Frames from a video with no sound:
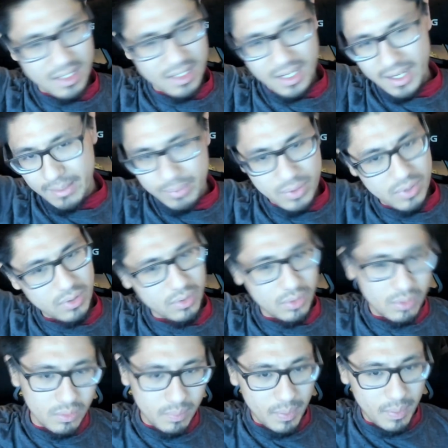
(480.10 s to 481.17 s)
an
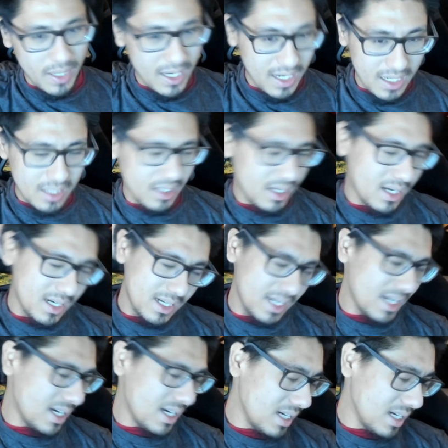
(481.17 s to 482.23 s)
absolute pain. I
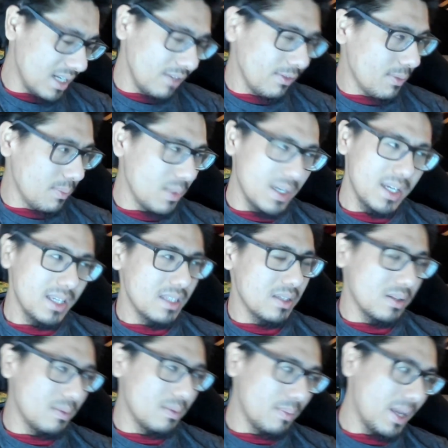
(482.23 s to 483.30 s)
cannot even begin to
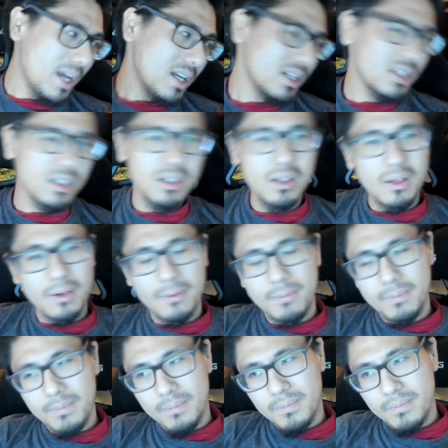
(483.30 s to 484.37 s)
imagine
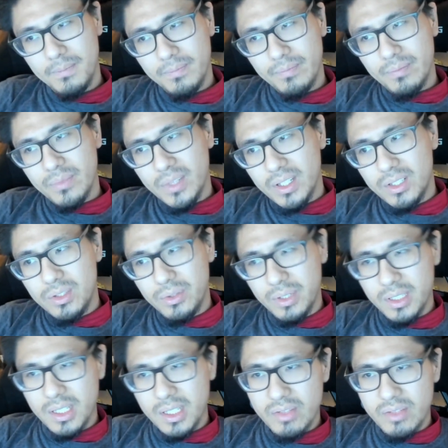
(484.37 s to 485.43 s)

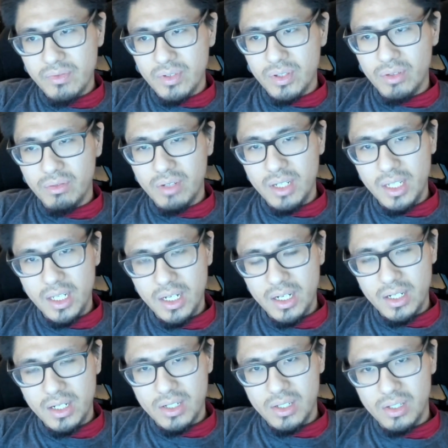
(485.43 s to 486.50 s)
doing this for three
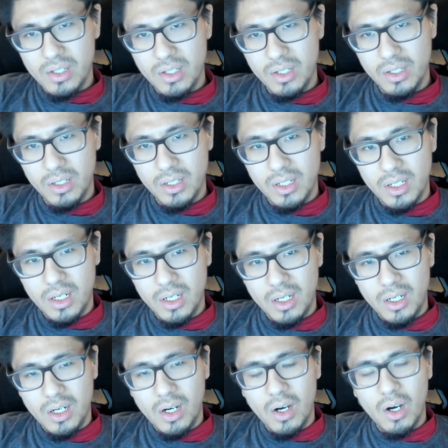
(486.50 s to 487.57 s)
years
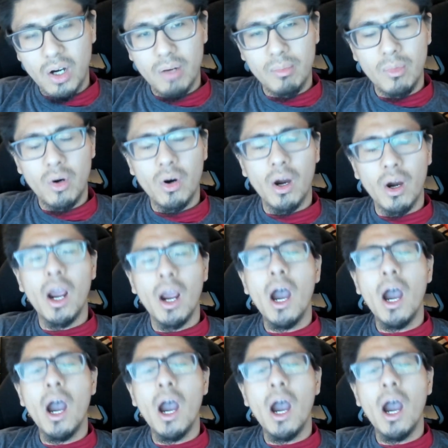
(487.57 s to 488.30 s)
or more.